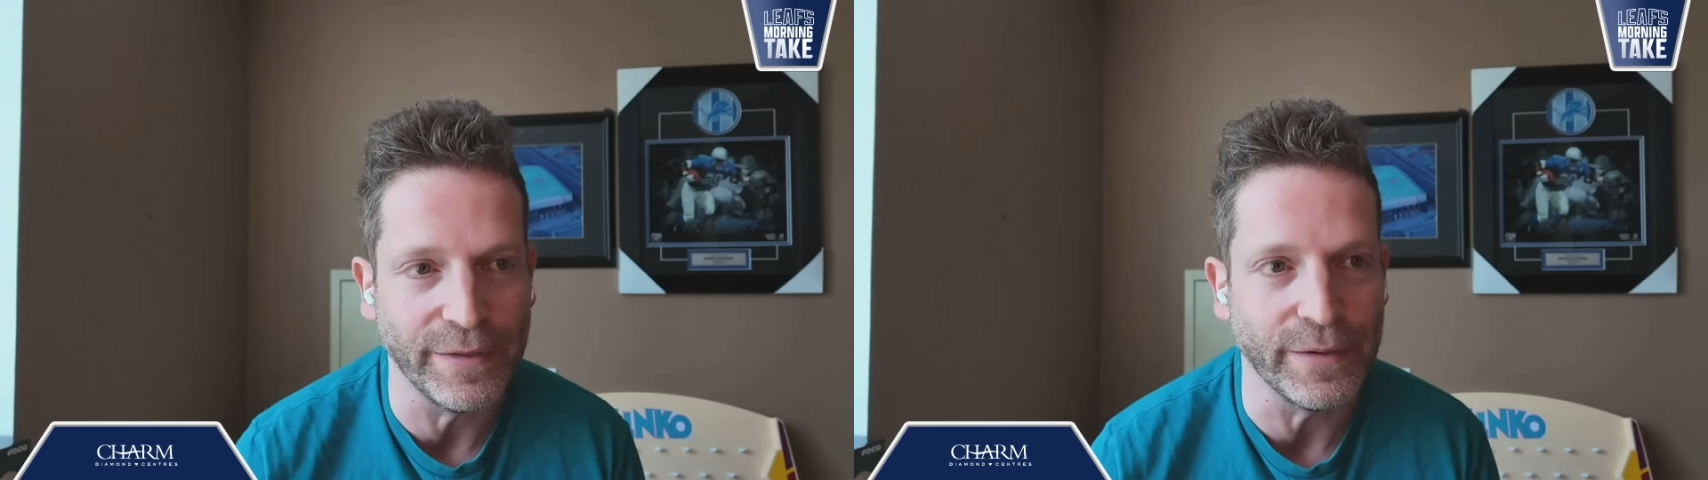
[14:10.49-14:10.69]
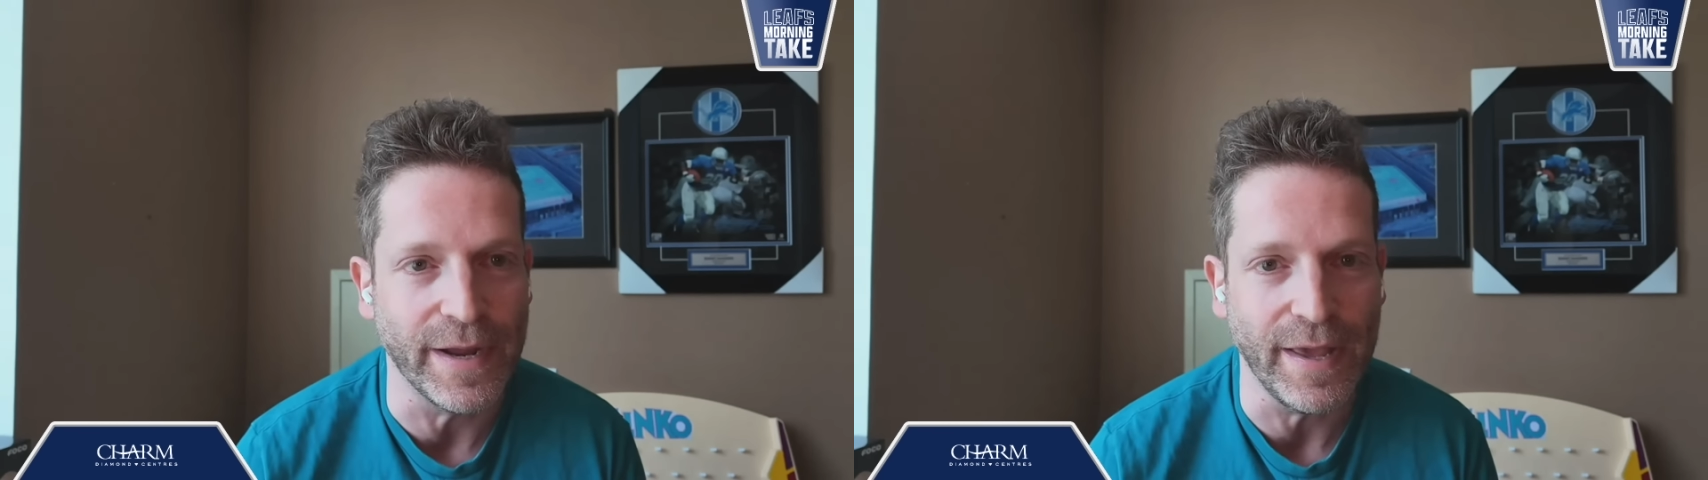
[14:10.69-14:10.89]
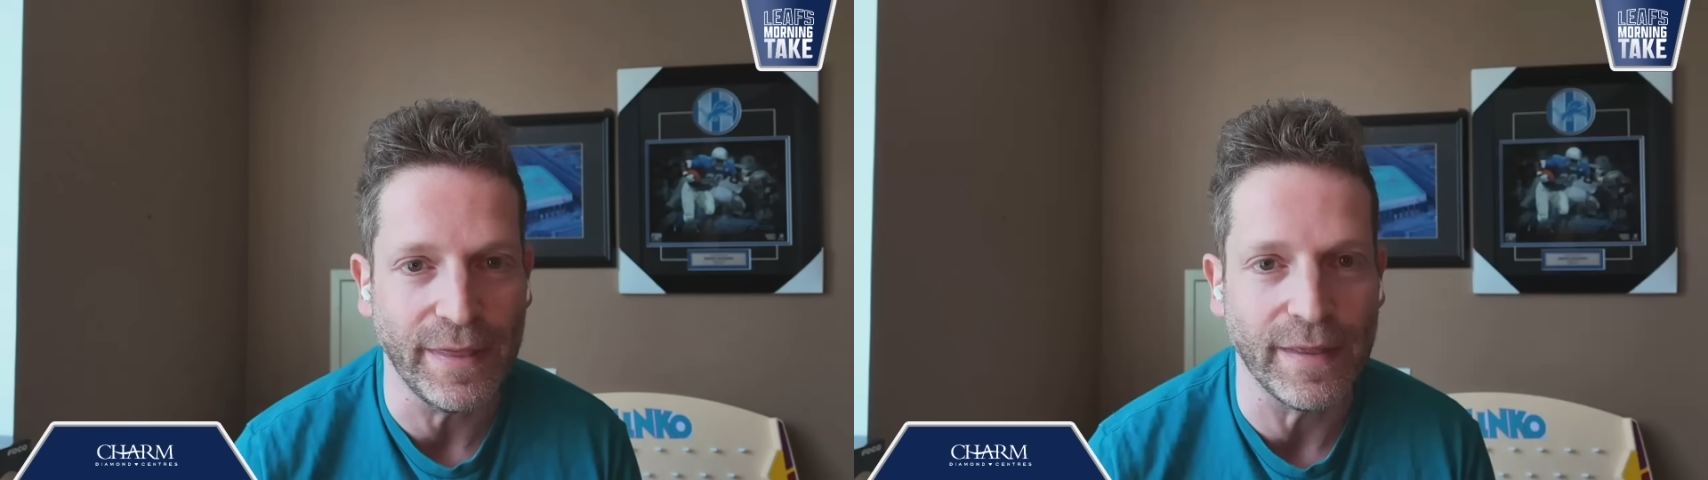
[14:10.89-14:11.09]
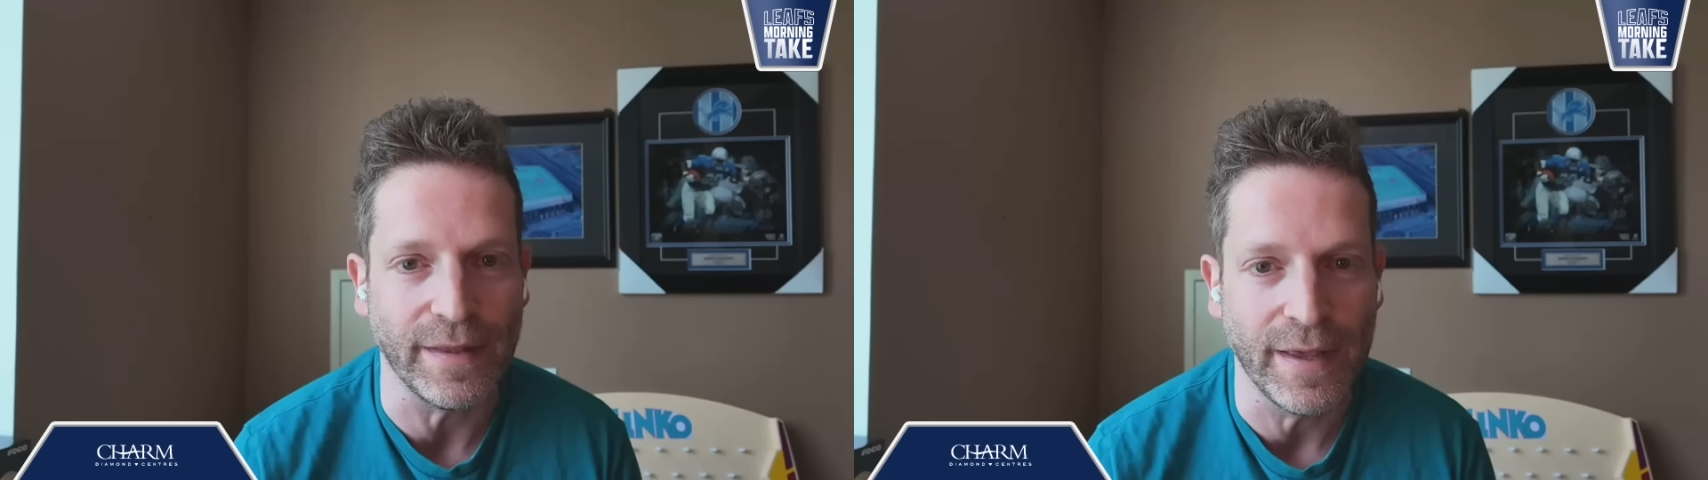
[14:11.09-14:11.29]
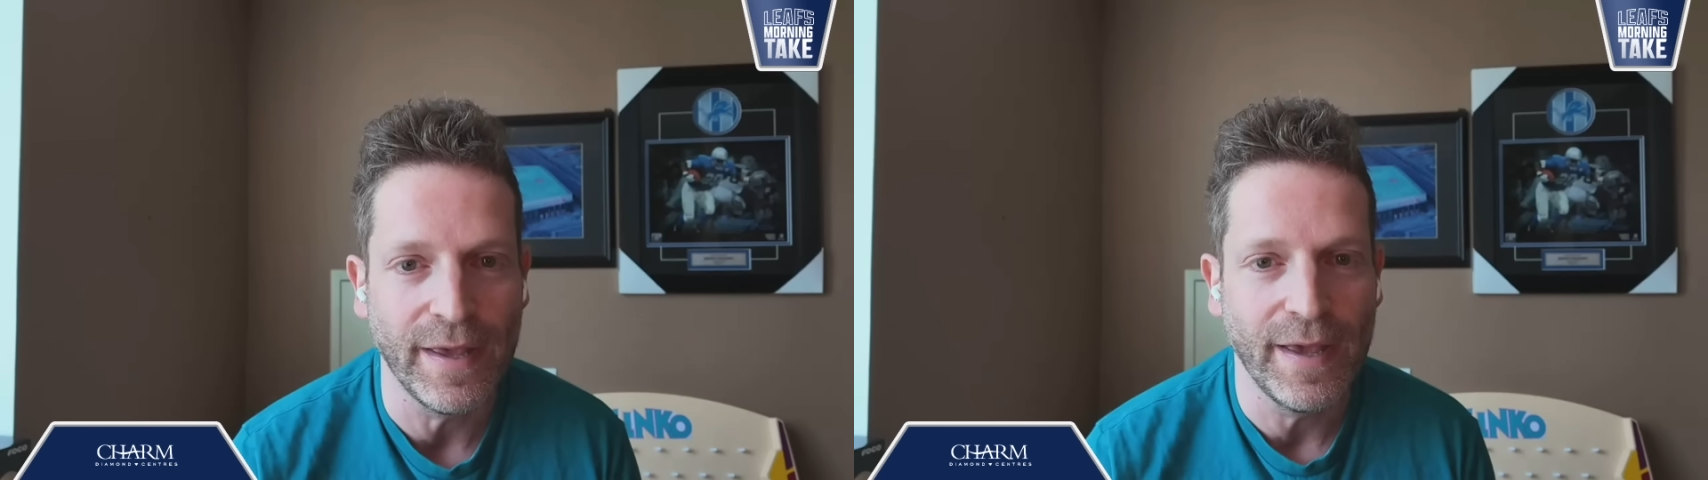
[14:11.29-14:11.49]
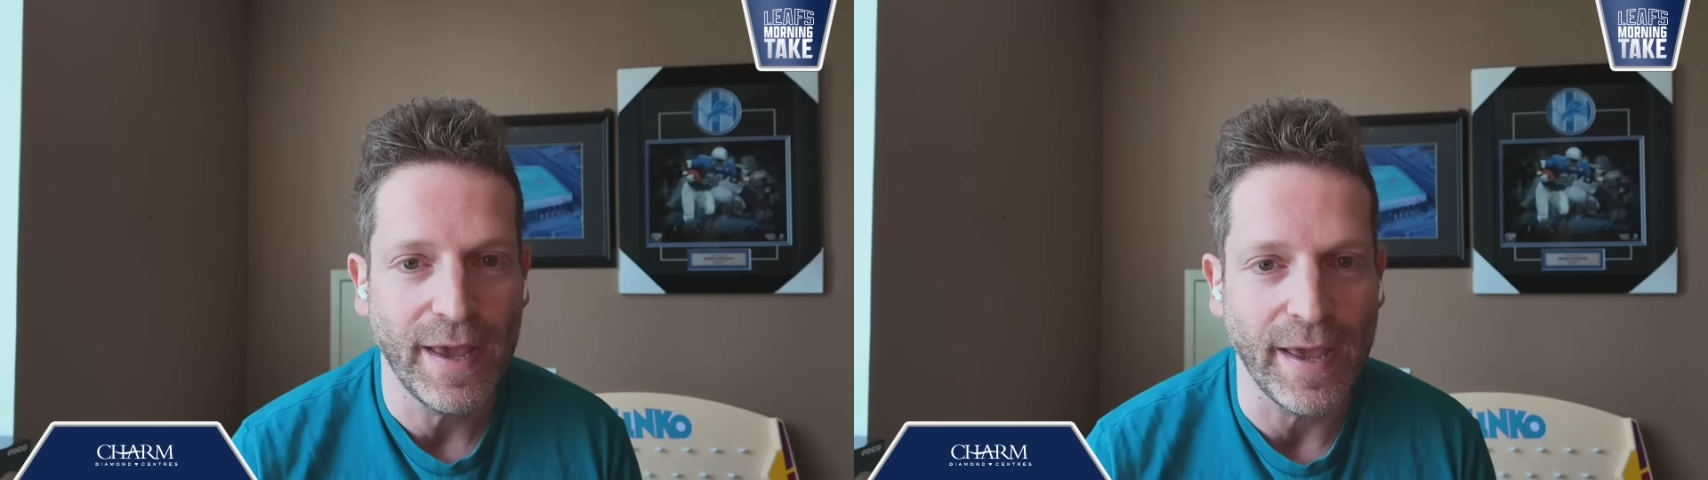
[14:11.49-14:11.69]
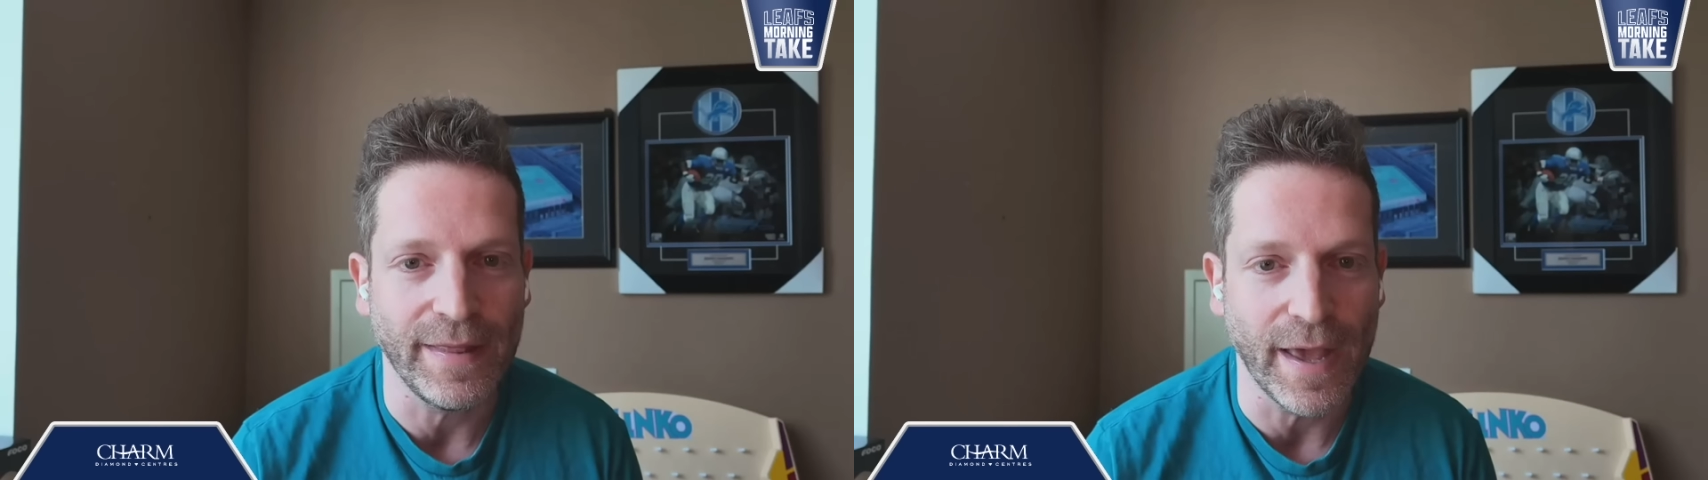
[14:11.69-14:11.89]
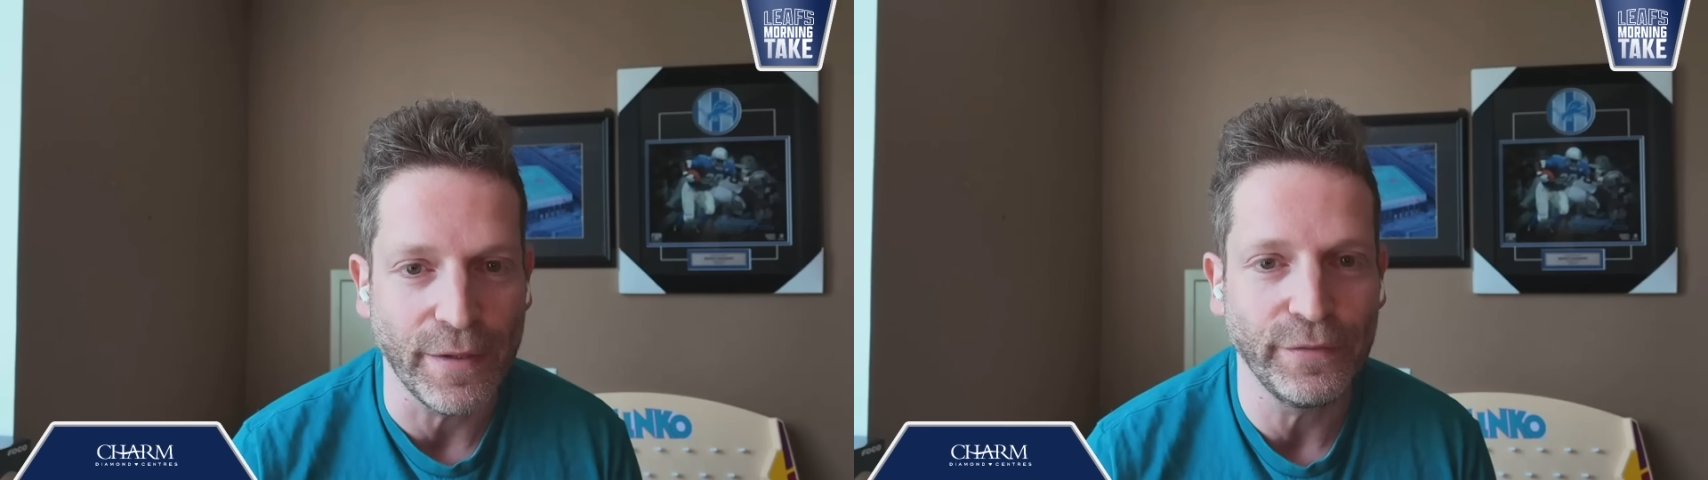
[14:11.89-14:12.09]
underneath and
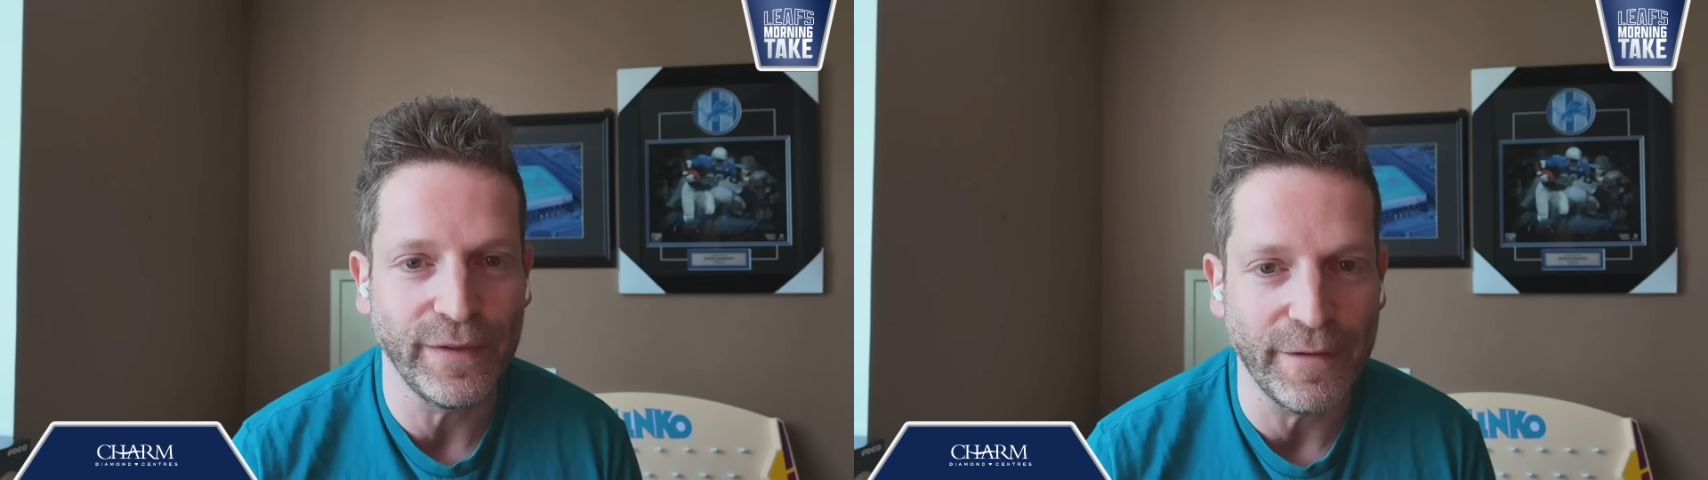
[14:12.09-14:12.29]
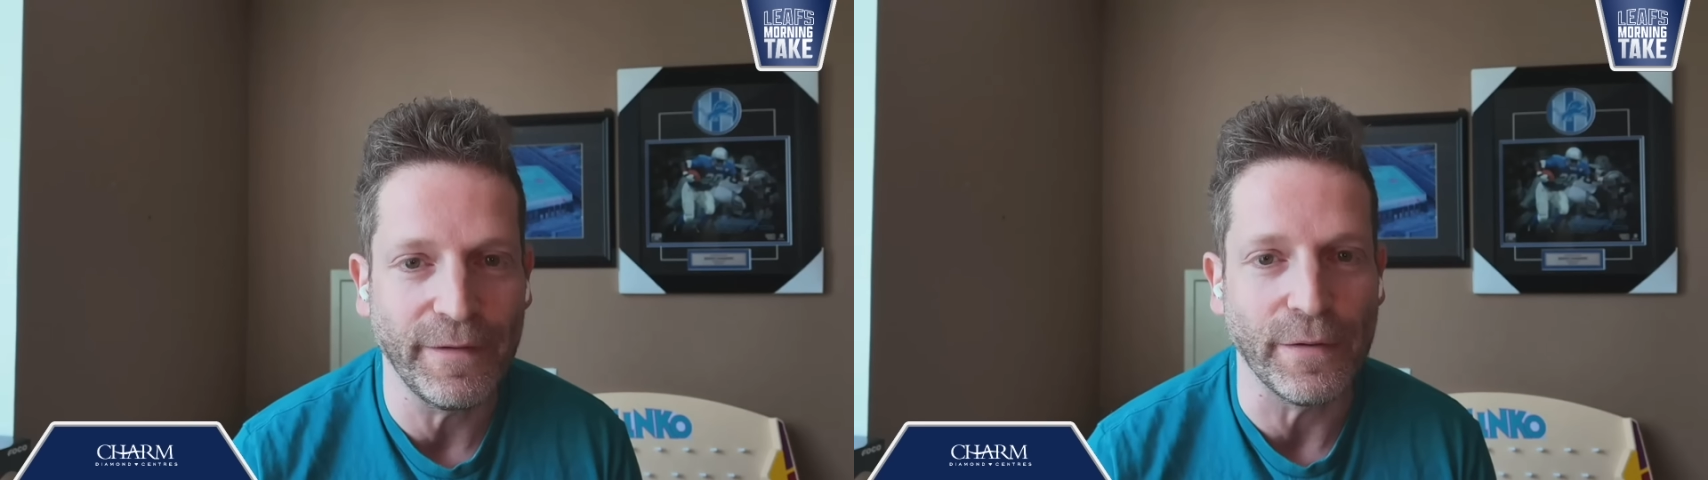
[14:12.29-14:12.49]
the other stuff.